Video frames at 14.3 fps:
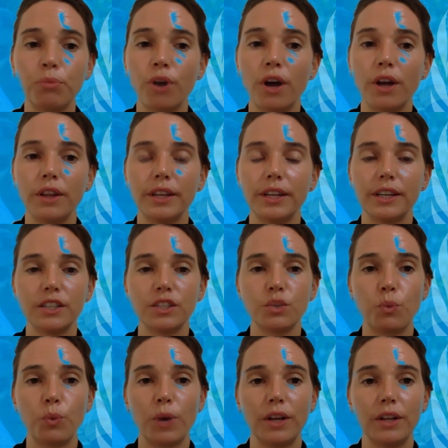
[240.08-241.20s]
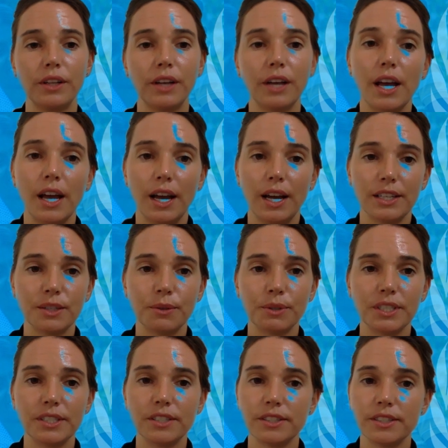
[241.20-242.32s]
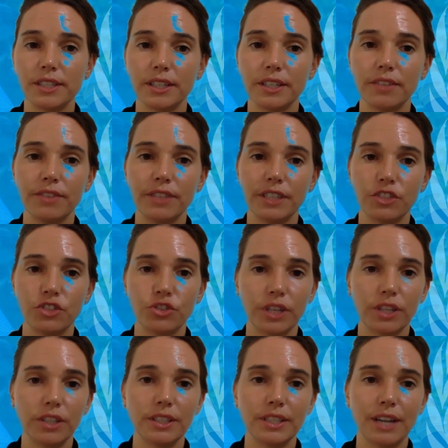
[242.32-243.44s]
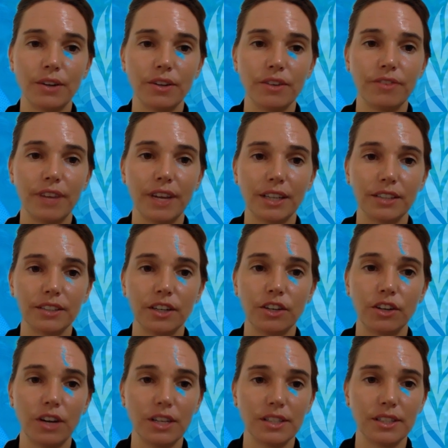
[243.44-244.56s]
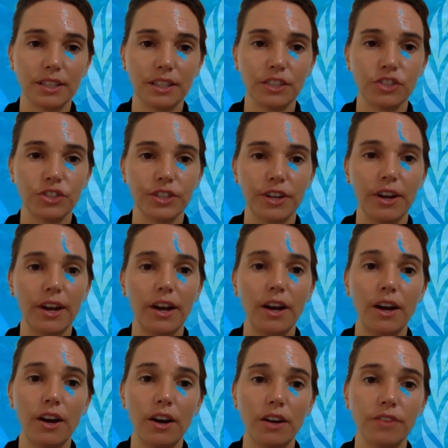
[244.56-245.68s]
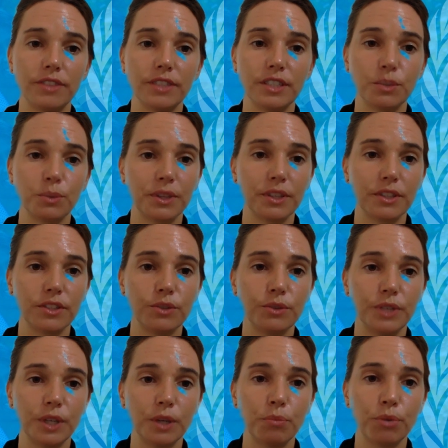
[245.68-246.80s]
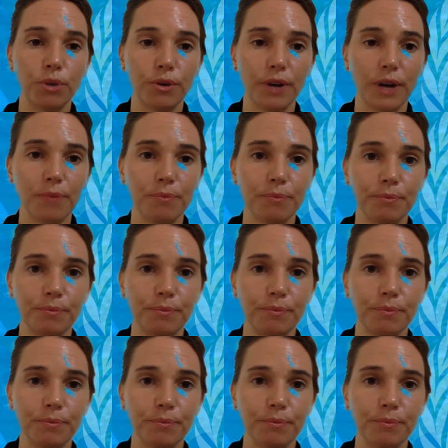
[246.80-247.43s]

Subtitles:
broadly as well, as there was significant trickle-down effects across the country office with this unique program.